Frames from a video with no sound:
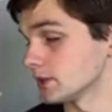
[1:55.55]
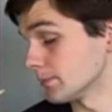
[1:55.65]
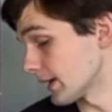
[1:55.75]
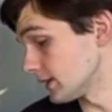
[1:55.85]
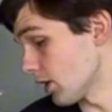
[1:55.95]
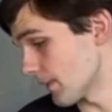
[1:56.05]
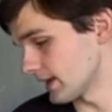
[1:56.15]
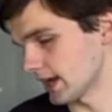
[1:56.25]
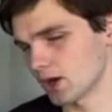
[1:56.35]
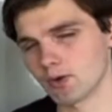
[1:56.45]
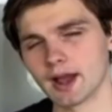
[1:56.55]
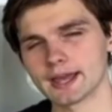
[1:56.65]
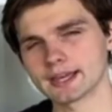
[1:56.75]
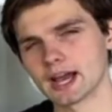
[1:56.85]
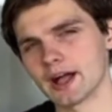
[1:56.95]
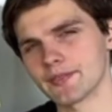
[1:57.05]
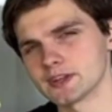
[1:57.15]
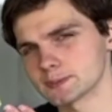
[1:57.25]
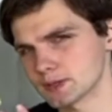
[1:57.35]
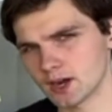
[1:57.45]
you might know by now, I got
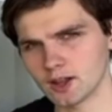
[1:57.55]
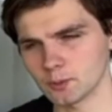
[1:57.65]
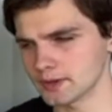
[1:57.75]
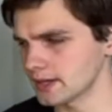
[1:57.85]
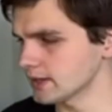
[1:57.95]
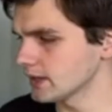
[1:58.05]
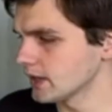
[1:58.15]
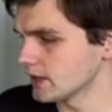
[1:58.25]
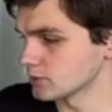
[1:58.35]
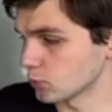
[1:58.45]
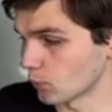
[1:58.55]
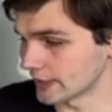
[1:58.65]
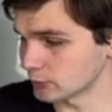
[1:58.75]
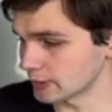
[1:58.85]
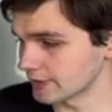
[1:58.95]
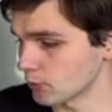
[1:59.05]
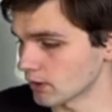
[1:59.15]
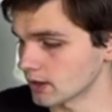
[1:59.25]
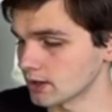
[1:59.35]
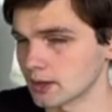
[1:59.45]
the Spirit Halloween
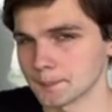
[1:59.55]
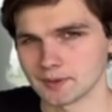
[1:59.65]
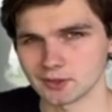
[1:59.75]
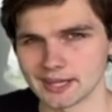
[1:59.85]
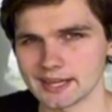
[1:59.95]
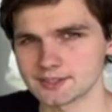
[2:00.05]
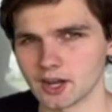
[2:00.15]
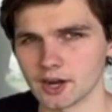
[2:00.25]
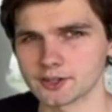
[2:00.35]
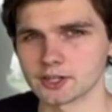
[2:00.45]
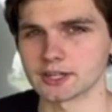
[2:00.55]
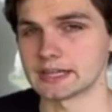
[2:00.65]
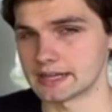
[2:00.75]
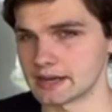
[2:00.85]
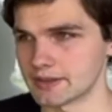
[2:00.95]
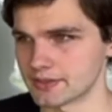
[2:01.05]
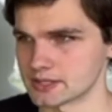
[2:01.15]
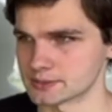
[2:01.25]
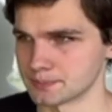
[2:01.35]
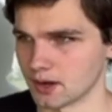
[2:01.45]
2024 Plague Doctor in
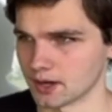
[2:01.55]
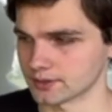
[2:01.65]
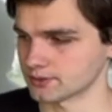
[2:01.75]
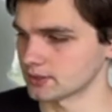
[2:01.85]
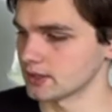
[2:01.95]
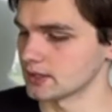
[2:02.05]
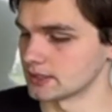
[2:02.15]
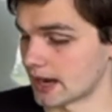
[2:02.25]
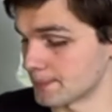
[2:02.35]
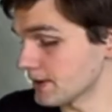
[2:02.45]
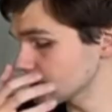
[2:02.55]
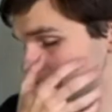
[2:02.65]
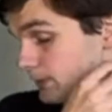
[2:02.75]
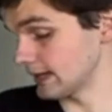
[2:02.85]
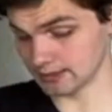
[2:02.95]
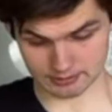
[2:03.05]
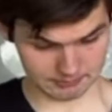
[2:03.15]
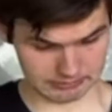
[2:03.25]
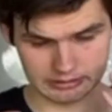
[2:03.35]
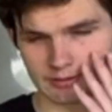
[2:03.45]
this box. Now I must explain.
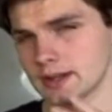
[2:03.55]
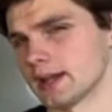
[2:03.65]
Ugh.